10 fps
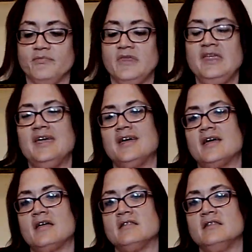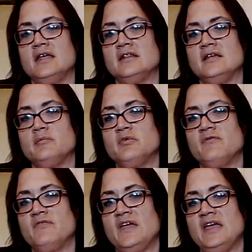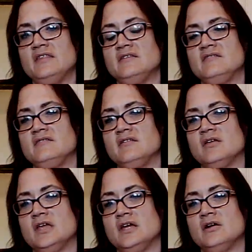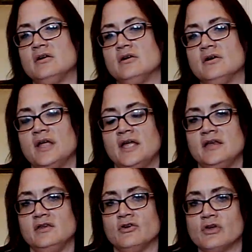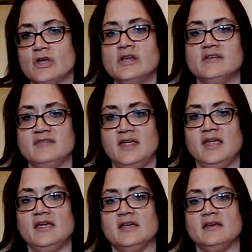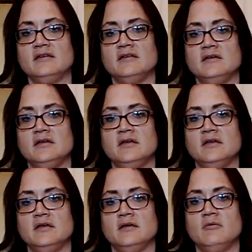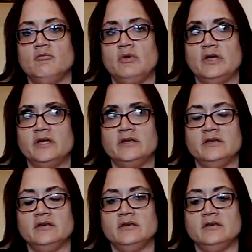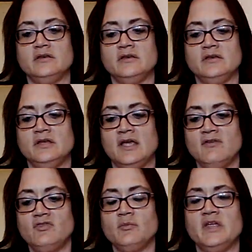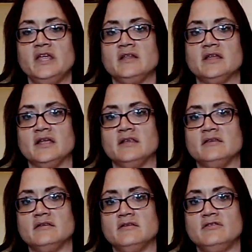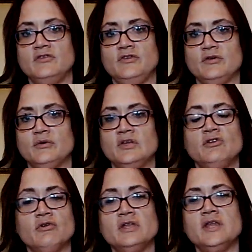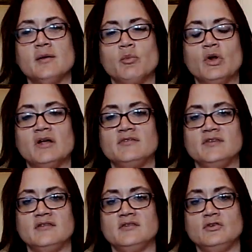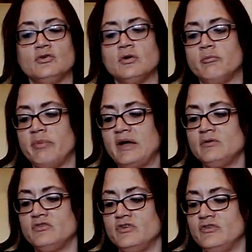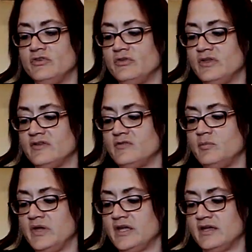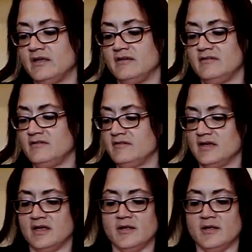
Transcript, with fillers: yeah, that leap of faith is still here, and you're gonna take it, but you have some healing to do, and you're in that process, and you're about to do this because